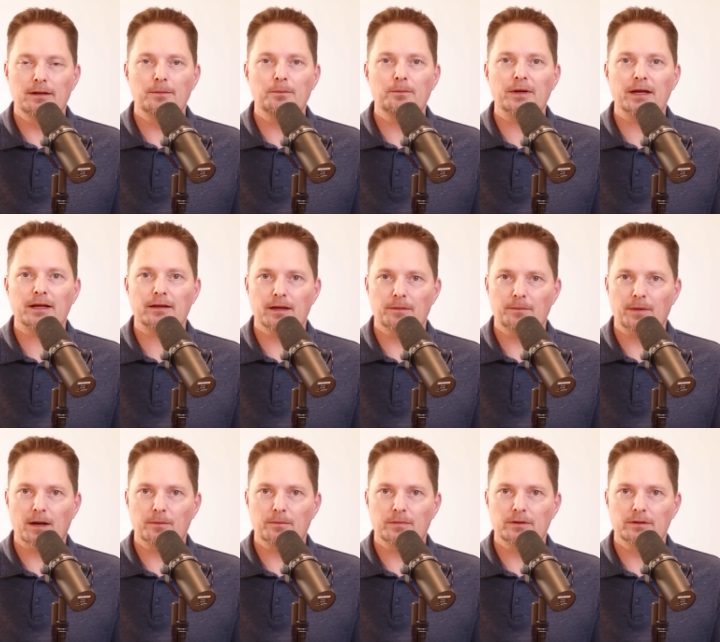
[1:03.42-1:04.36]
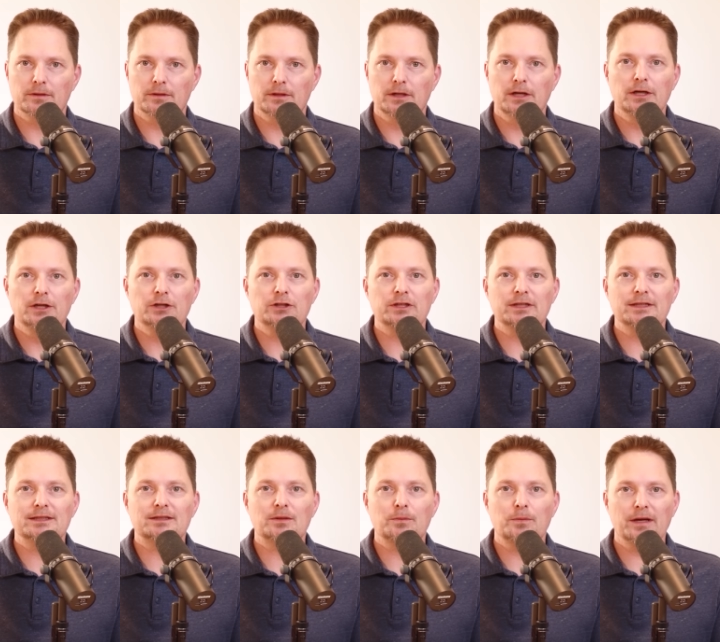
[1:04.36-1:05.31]
Pick them up. She needs
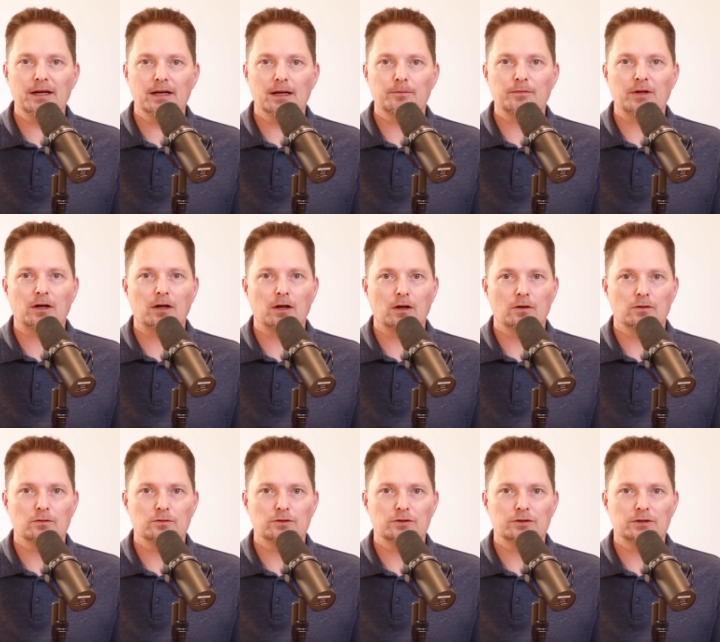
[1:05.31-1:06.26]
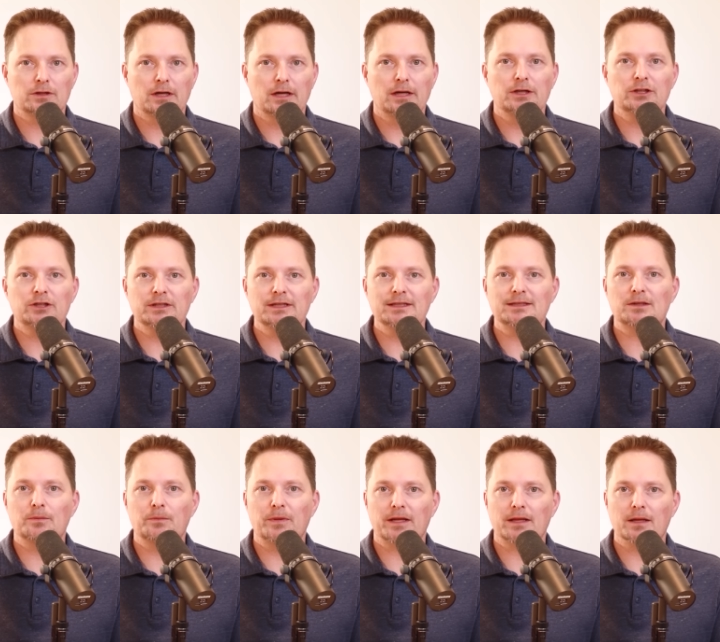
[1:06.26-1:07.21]
to pick up the clothes. She needs to
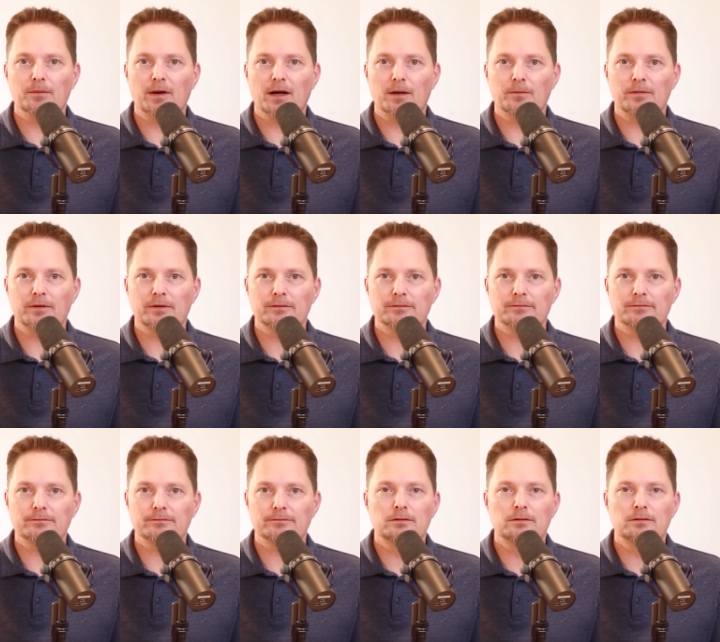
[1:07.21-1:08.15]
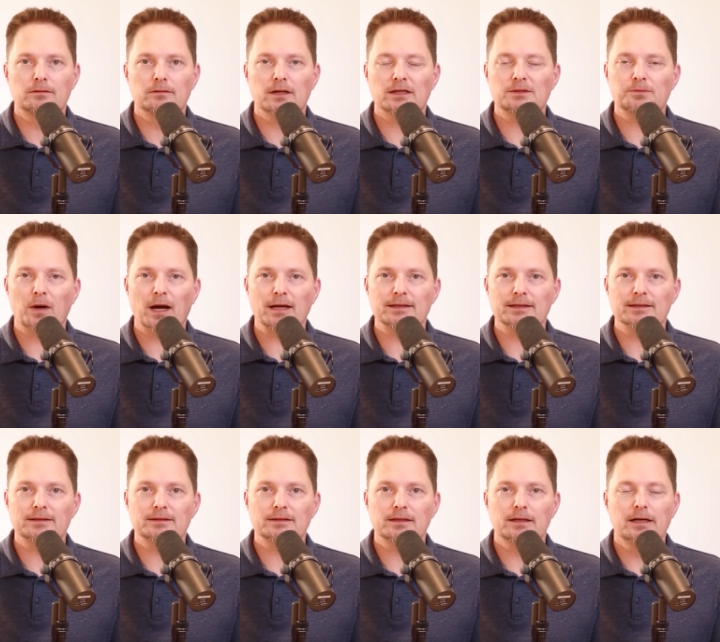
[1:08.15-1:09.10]
pick them up. Let's
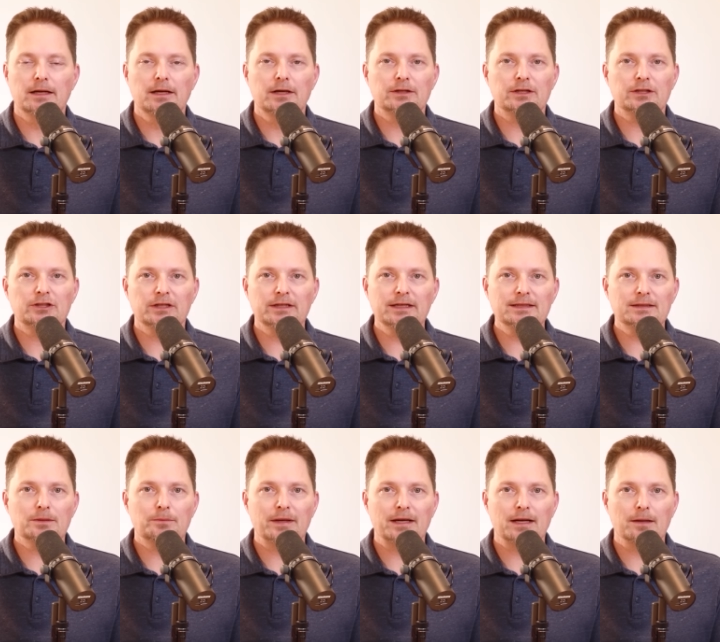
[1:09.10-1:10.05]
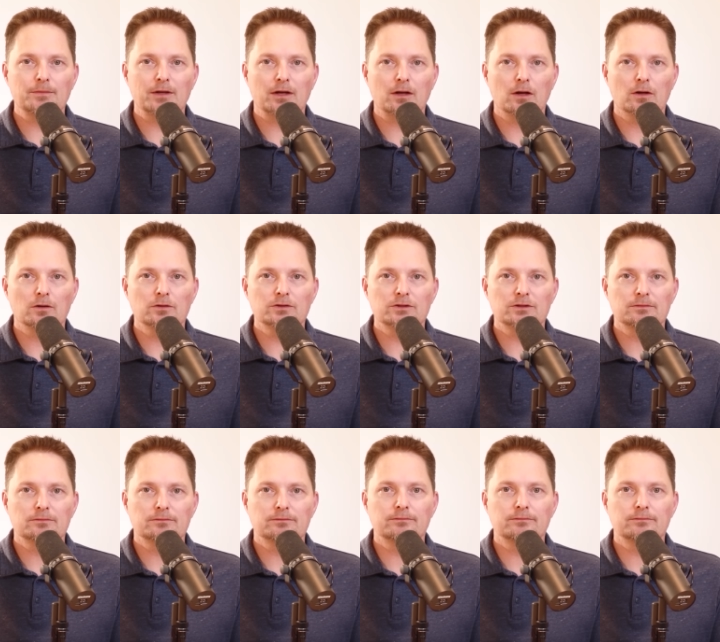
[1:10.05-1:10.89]
practice. Does she need to pick up the clothes?